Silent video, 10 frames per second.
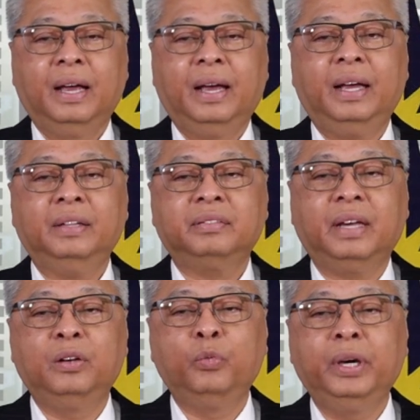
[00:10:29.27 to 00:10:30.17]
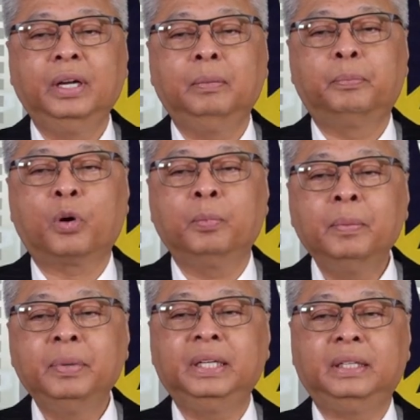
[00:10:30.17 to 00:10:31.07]
has and will
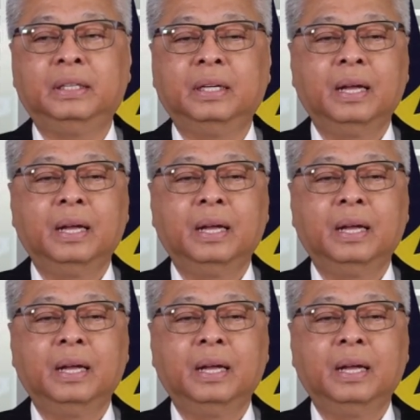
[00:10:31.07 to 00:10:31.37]
probably